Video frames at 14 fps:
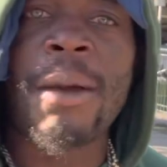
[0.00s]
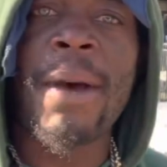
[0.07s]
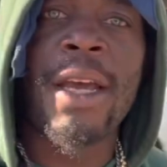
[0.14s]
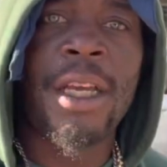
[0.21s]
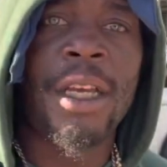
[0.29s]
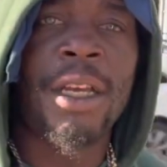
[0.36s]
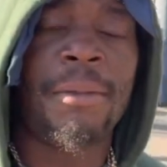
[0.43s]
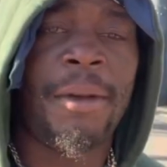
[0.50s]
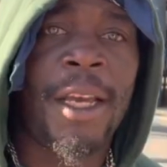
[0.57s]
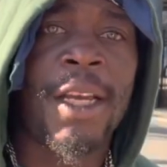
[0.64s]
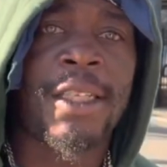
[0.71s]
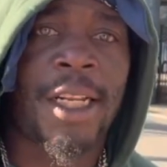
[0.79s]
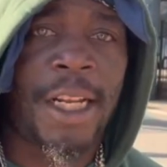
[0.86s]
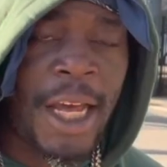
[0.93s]
out here, man.
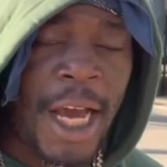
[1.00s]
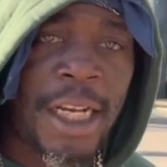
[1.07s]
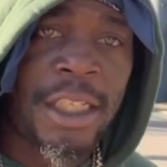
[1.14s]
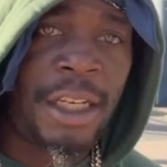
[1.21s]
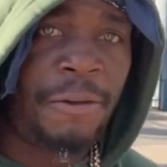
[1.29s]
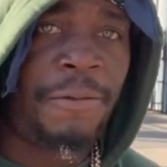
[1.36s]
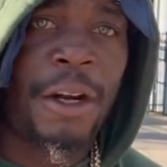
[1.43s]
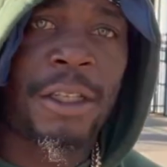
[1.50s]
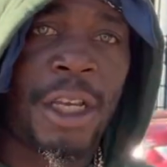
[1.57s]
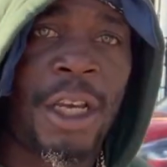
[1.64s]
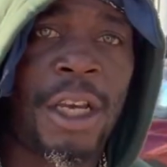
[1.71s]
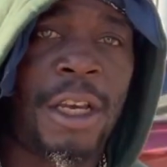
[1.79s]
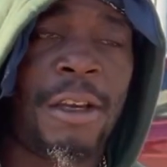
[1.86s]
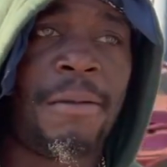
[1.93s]
It's a lot of shit fucked up.